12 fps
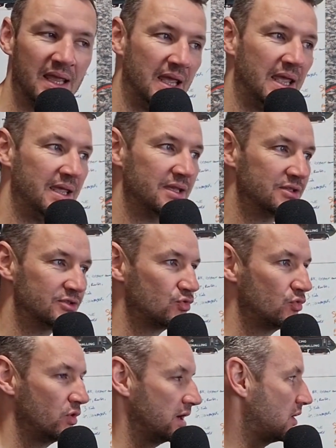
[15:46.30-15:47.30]
it is
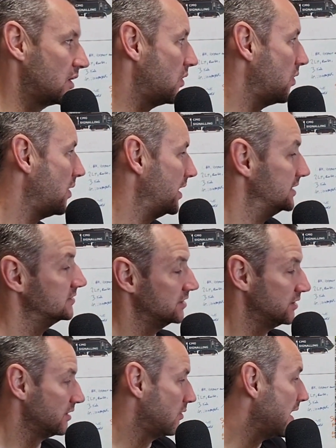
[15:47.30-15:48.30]
a
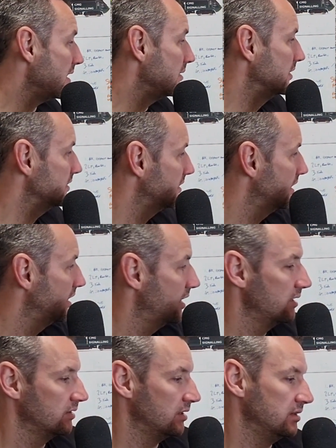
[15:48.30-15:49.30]
requirement
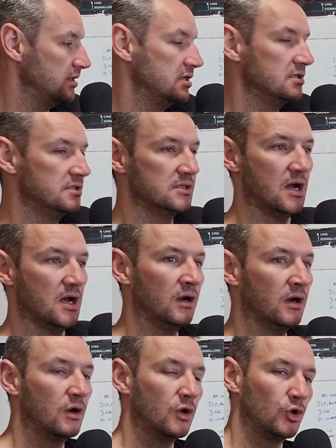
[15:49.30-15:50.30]
that these
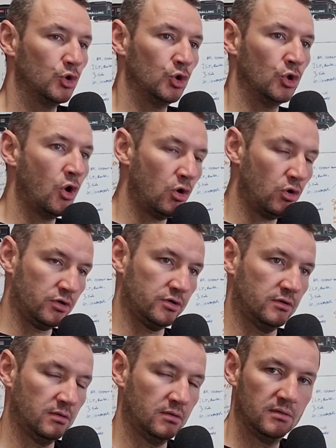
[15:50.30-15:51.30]
are
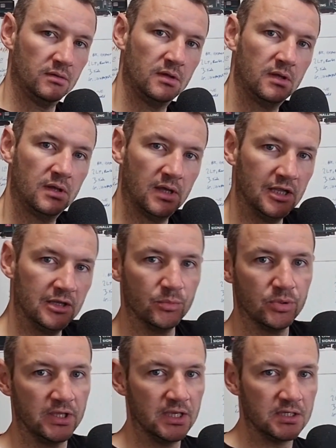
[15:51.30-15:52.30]
locked in
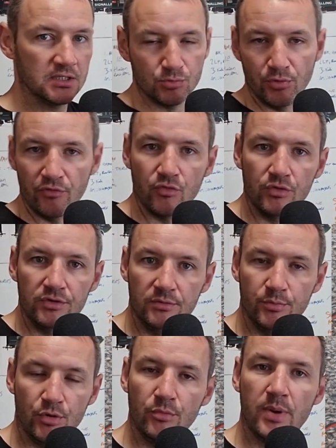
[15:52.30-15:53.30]
place before you
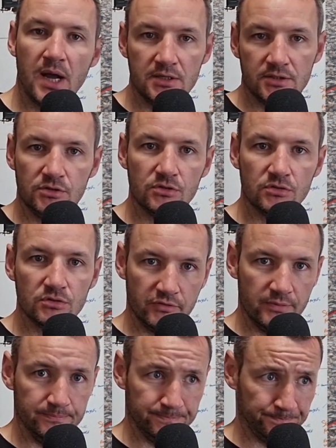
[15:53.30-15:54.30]
put passengers over
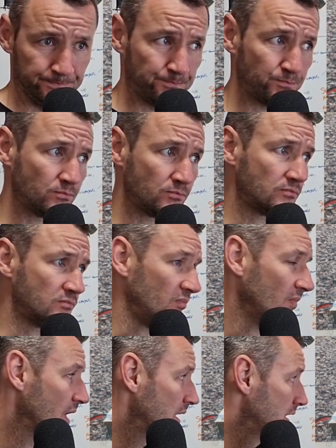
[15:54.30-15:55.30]
them.
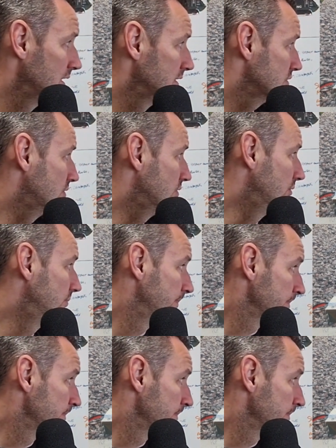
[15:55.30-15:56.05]
So